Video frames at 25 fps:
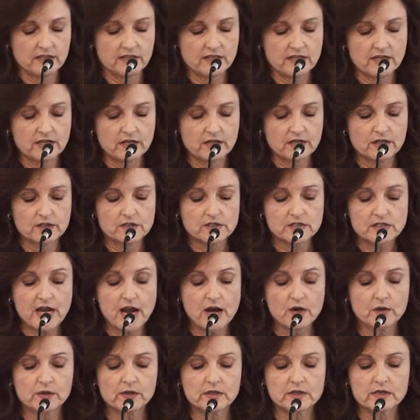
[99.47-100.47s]
Their
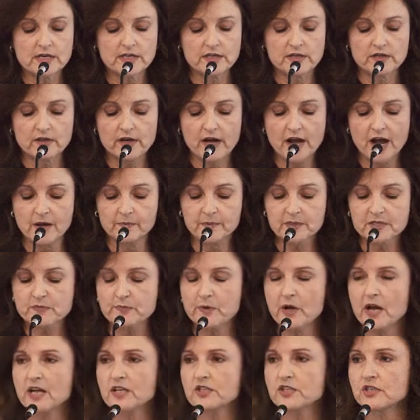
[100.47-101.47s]
Tower and their Commons
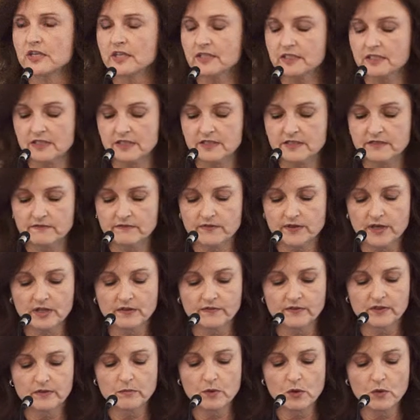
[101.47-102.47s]
project is
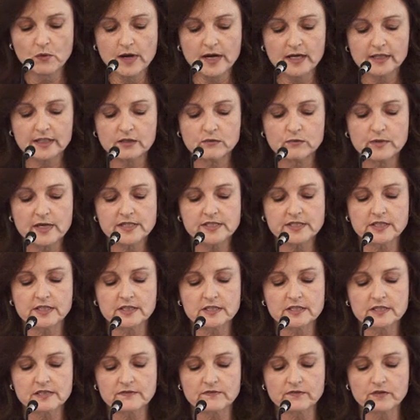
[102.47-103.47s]
involving Milwaukee
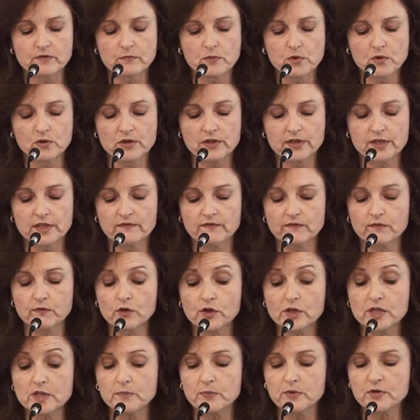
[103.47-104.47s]
residents for more than
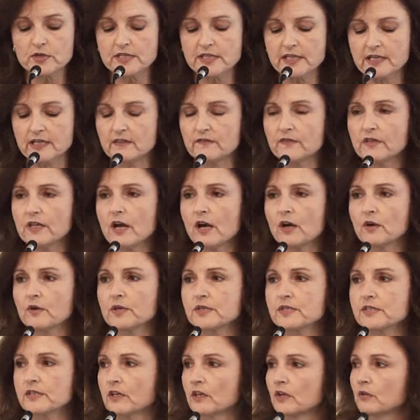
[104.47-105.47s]
40% of the
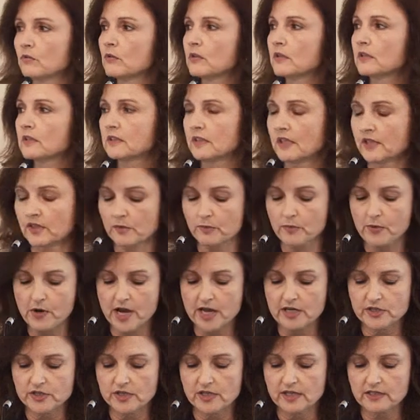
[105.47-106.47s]
hours that are worked on the
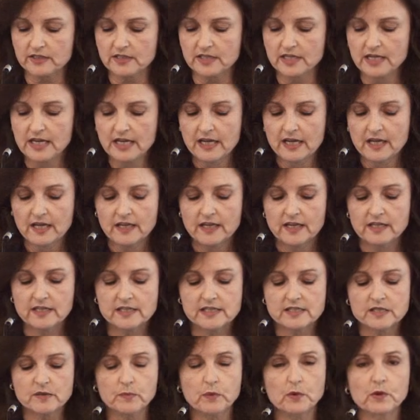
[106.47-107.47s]
project. And it
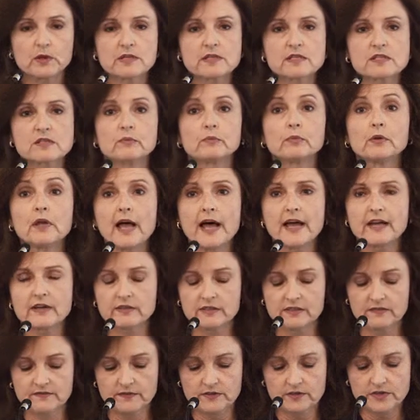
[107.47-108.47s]
supports supplier
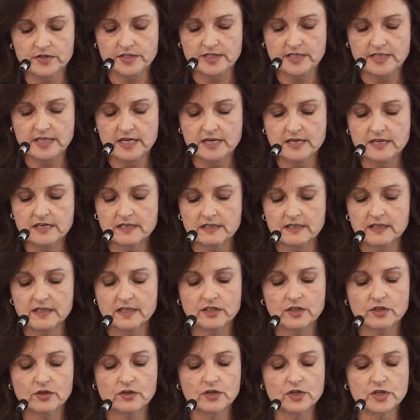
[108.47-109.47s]
diversity,
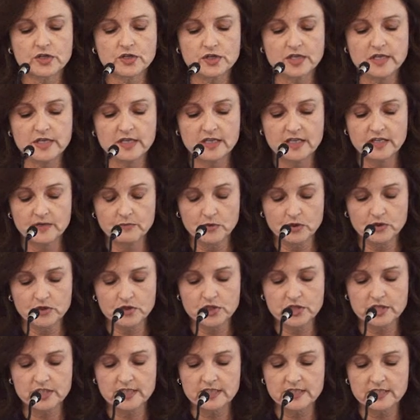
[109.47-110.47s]
encouraging
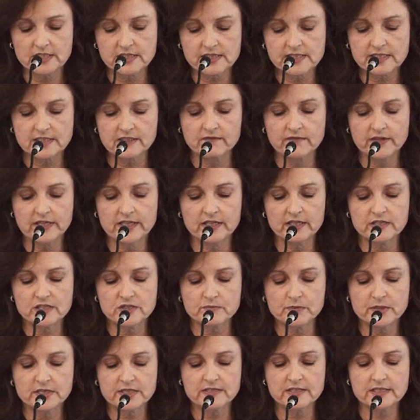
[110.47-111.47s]
emerging disadvantaged
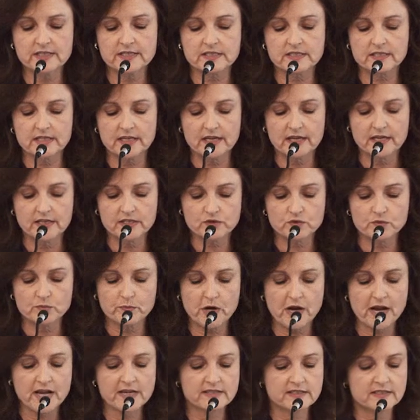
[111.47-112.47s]
business
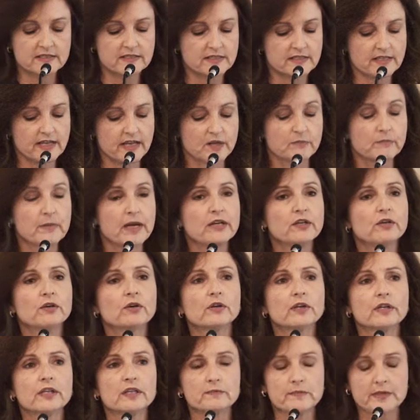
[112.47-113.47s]
enterprises and
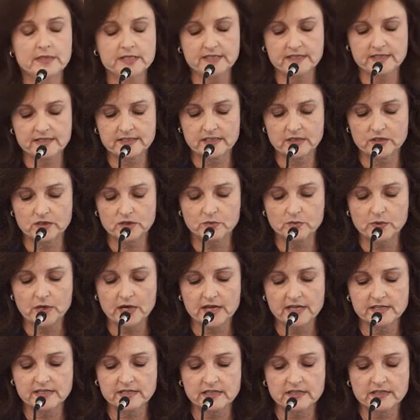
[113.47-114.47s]
minority business
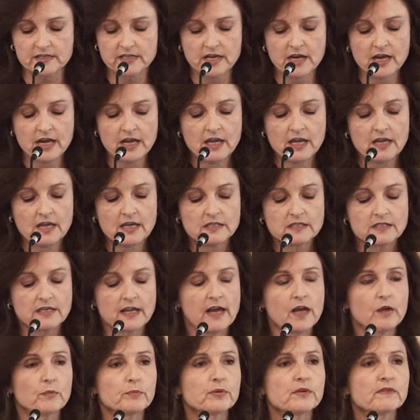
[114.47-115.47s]
enterprises to
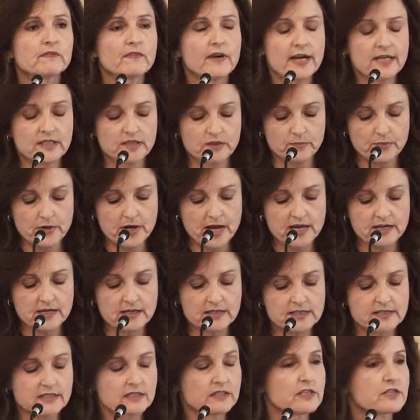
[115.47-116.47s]
help provide the
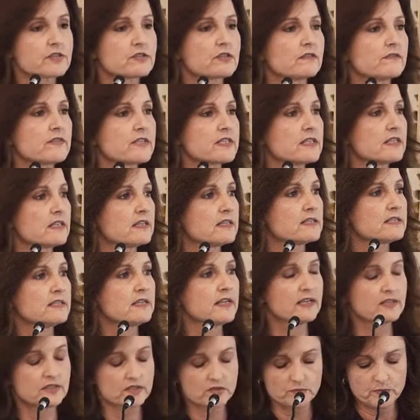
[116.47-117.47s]
products and the services the
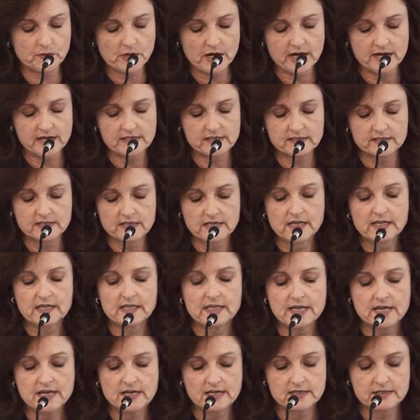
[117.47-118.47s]
enterprise
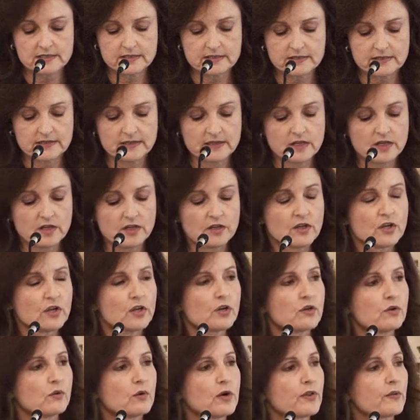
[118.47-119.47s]
needs.
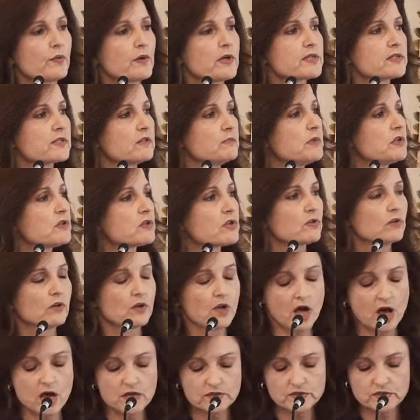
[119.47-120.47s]
Northwestern Mutual
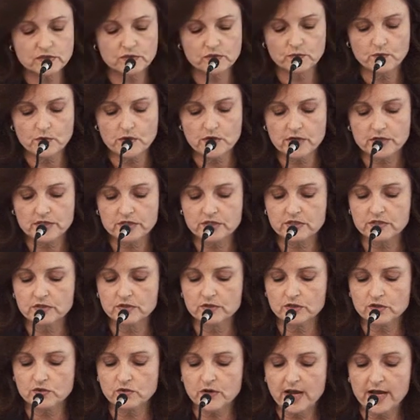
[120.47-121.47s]
also works to
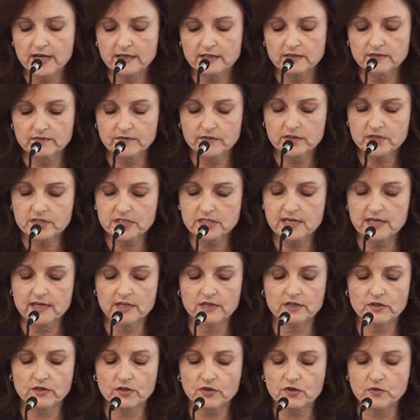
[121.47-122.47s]
attract diverse
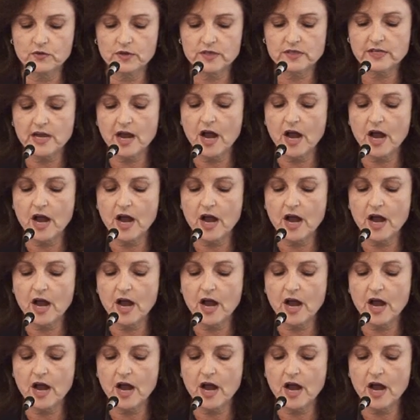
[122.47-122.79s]
talent through its